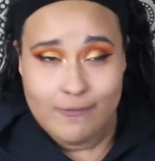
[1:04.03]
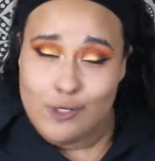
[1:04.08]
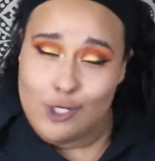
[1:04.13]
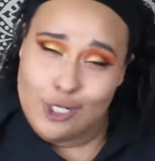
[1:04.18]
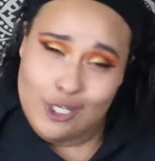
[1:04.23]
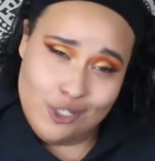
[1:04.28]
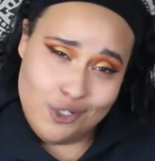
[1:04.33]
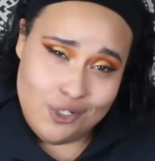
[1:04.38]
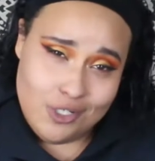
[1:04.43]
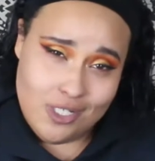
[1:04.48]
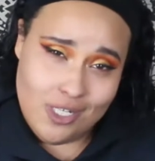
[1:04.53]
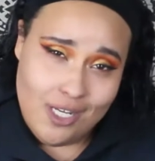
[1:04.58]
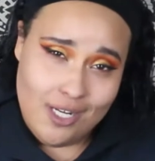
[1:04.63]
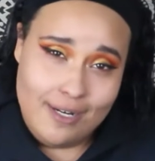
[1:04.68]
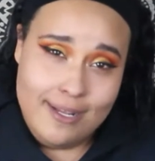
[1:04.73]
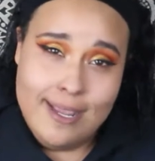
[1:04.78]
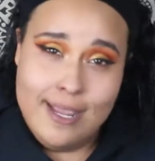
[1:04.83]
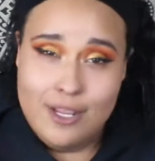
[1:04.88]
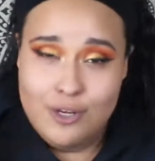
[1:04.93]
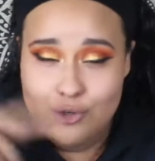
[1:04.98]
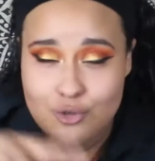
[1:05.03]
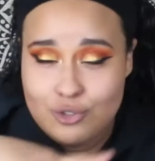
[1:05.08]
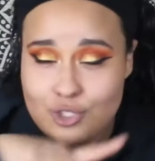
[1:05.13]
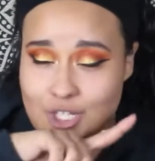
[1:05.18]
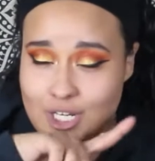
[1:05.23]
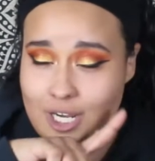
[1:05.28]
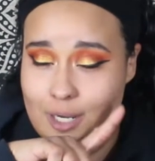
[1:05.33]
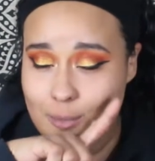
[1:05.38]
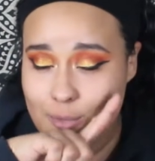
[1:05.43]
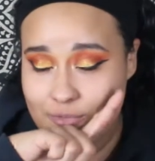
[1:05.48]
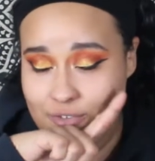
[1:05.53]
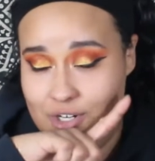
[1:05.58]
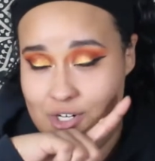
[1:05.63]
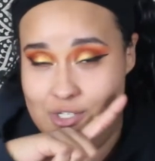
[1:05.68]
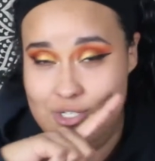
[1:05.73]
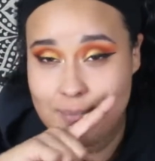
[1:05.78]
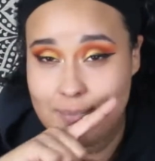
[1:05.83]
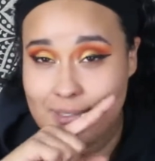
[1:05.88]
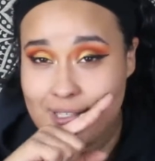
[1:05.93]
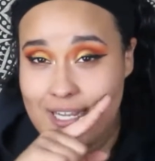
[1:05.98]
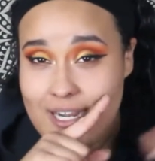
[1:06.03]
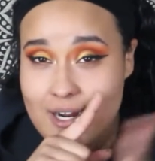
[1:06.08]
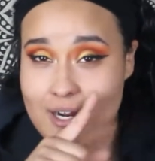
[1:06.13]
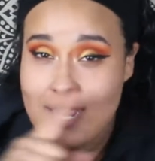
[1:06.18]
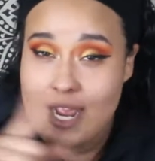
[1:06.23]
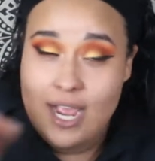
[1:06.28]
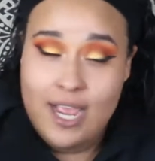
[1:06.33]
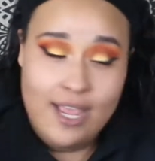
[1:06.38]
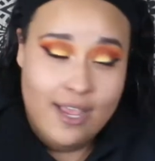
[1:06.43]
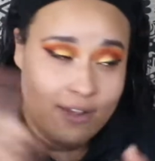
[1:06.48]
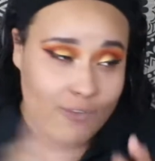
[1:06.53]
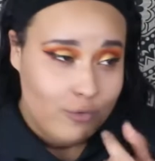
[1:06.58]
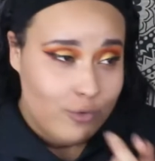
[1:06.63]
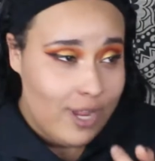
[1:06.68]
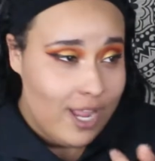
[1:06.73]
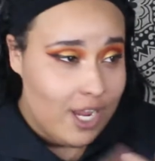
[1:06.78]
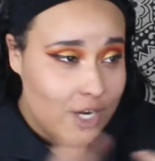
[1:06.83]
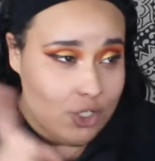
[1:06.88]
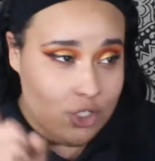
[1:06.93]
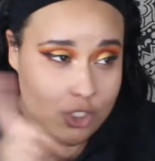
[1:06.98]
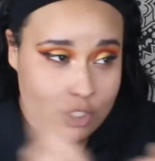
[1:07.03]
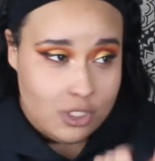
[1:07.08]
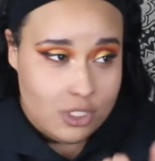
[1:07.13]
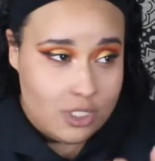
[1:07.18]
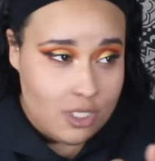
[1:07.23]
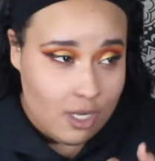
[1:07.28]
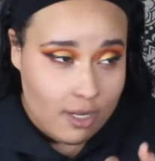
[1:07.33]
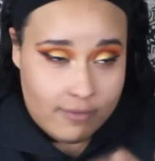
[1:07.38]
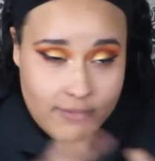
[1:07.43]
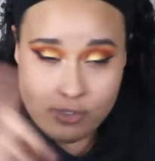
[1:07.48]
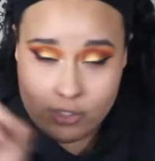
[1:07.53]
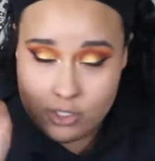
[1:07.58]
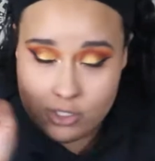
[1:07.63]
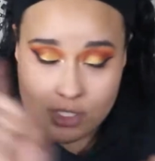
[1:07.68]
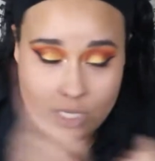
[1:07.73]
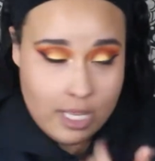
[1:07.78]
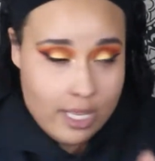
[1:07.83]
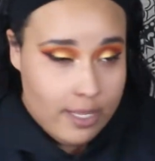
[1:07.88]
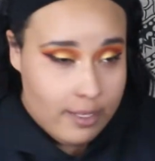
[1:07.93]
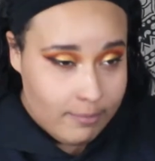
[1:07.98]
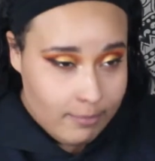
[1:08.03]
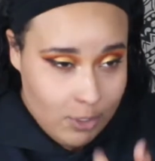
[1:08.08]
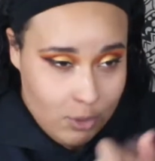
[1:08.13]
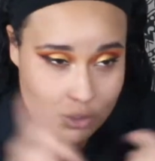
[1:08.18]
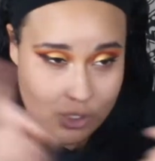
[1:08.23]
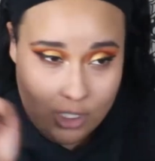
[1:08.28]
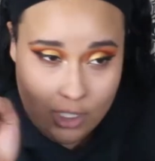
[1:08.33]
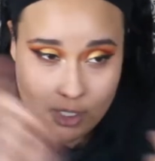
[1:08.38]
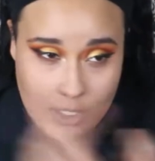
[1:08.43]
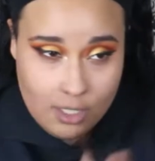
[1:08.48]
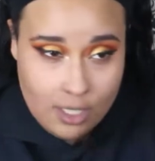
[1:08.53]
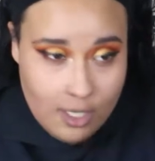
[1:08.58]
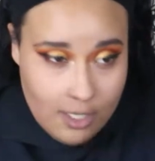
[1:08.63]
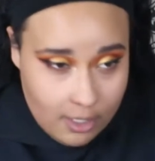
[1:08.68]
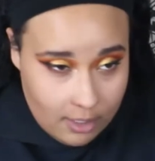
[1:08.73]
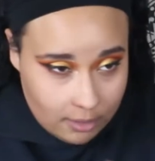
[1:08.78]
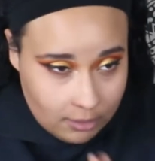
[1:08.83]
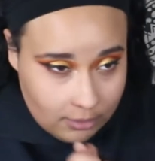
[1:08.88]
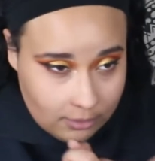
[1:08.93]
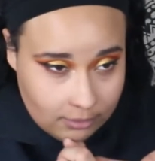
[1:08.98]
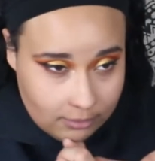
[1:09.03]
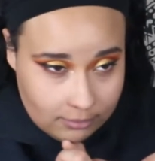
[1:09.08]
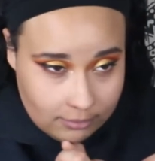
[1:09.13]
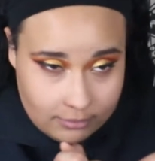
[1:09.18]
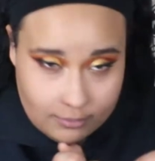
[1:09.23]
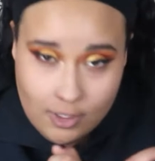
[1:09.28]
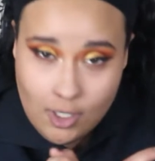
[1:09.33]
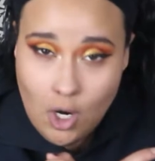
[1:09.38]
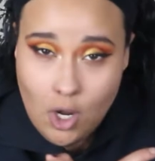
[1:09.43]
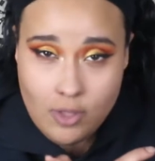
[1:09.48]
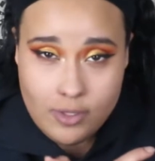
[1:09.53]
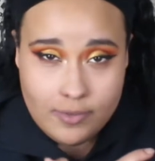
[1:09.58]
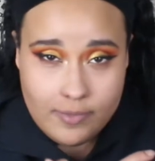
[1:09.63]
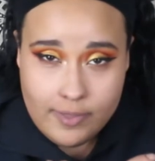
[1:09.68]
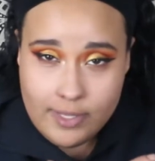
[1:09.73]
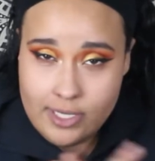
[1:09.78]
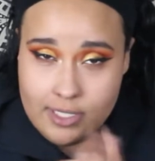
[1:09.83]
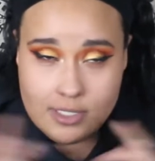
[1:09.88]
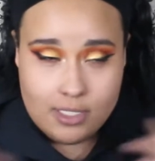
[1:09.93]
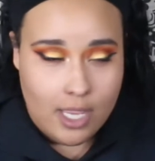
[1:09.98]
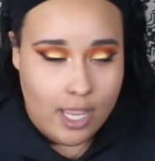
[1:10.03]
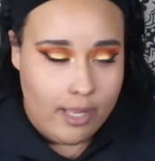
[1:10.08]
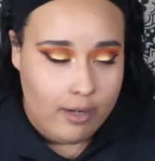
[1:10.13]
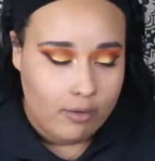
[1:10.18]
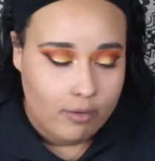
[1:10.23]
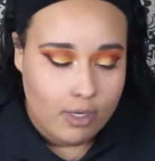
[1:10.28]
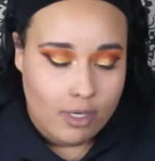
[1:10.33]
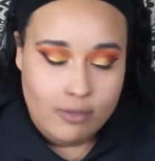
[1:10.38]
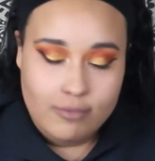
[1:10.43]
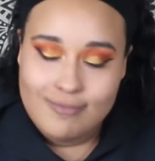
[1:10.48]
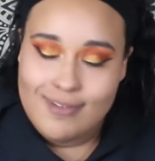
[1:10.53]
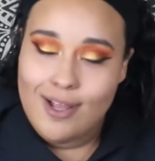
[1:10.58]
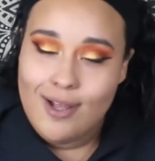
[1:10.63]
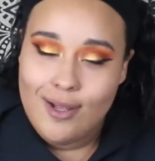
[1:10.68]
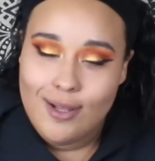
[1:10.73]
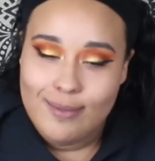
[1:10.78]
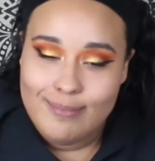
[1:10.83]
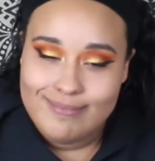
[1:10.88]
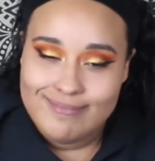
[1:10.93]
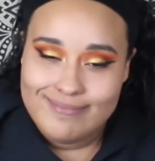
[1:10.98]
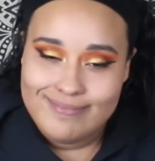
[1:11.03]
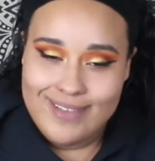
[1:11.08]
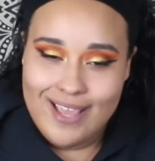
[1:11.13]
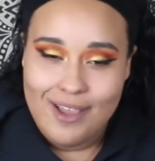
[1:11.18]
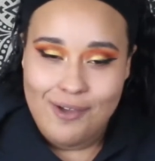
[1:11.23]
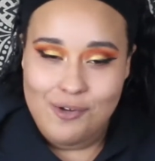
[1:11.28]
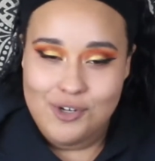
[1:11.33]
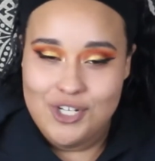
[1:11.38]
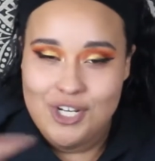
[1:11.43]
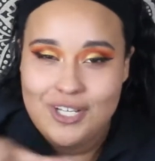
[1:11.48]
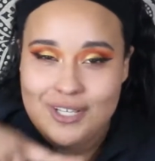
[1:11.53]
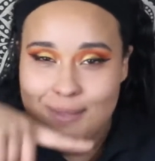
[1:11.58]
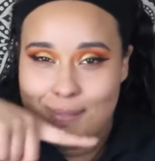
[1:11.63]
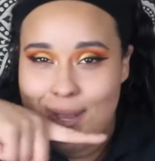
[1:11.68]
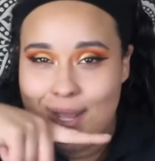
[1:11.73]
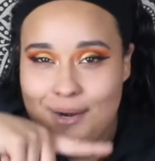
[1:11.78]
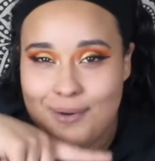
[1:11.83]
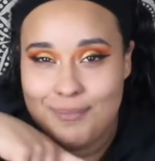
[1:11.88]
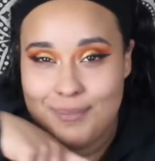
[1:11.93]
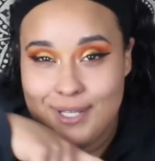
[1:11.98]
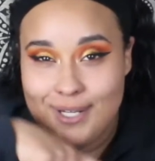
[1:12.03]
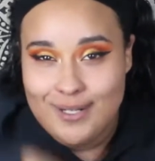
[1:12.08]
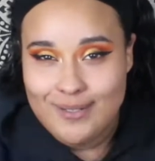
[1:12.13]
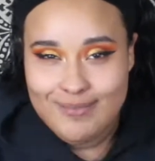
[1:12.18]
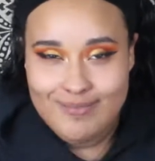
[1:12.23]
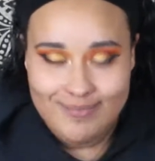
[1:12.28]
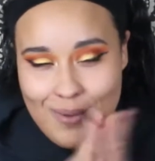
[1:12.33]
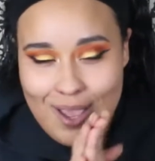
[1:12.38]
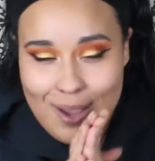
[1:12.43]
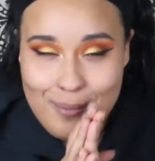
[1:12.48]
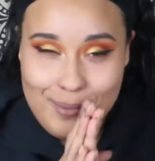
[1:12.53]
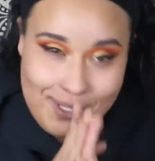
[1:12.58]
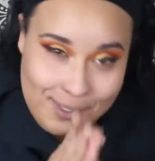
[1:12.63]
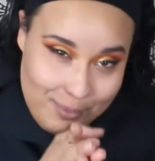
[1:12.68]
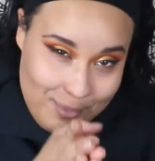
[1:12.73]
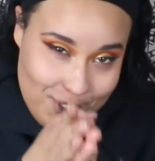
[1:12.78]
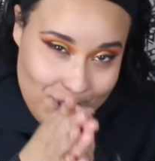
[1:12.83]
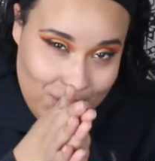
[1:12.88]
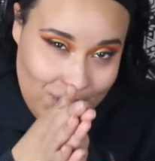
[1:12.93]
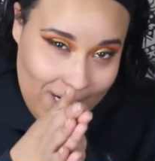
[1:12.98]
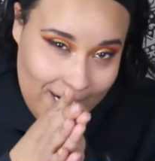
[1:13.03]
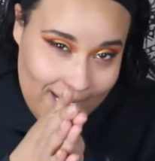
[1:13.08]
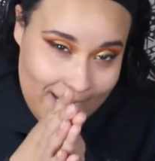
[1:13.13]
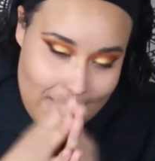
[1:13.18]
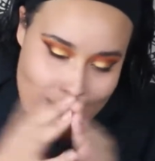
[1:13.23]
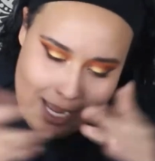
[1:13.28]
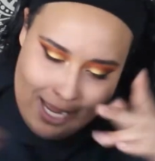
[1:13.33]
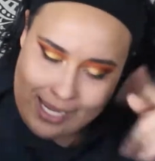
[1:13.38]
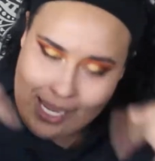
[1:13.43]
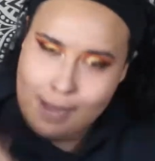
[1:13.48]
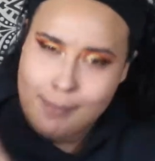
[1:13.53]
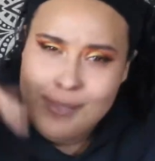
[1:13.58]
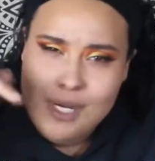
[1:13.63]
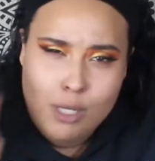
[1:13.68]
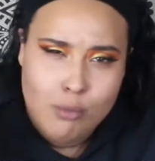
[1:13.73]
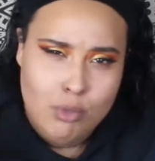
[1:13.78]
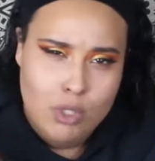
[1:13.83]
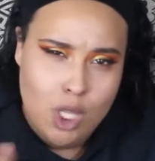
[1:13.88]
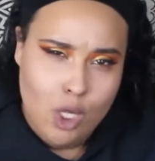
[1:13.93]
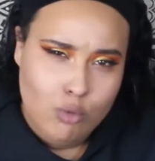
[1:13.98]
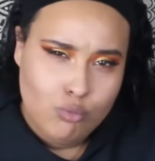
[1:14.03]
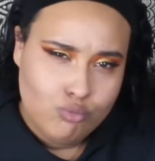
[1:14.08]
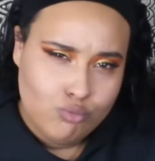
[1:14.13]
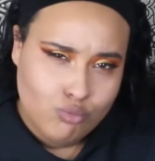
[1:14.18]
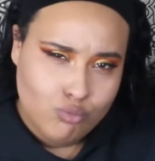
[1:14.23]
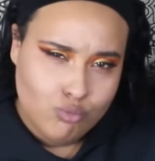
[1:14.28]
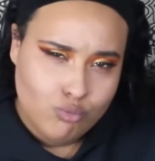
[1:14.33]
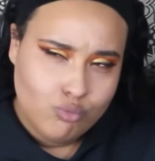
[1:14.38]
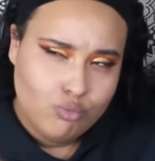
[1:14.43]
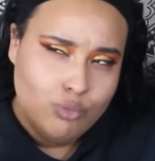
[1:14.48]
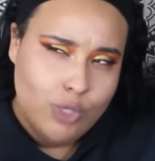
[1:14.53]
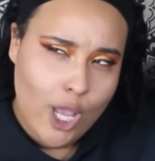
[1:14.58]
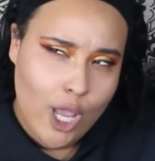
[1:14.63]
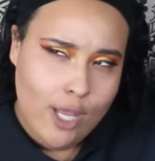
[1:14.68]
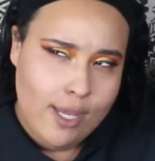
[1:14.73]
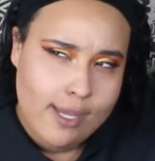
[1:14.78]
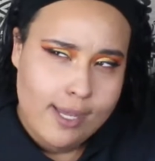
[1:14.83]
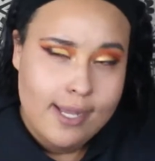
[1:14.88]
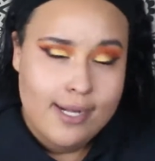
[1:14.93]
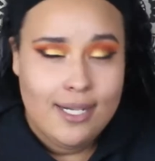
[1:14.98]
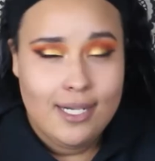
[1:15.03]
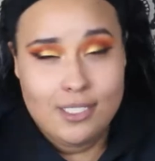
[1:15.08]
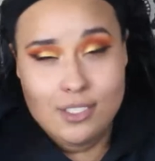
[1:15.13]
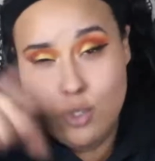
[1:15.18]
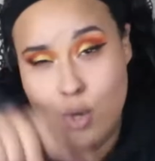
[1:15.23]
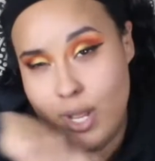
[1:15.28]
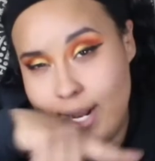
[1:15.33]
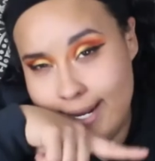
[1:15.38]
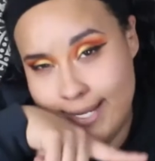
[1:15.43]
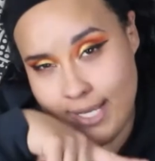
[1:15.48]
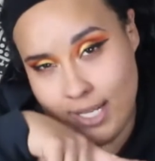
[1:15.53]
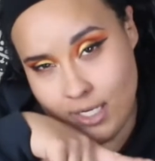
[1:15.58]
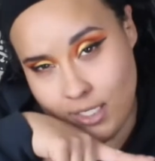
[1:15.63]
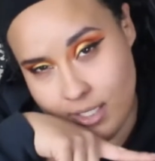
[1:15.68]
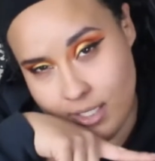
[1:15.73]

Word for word: If you're interested, you can check out more videos up there. I have reactions, covers, music, all the things. I don't know. Yeah, go check them out up there. I really appreciate it. Comment down below. Yeah, let's go ahead and get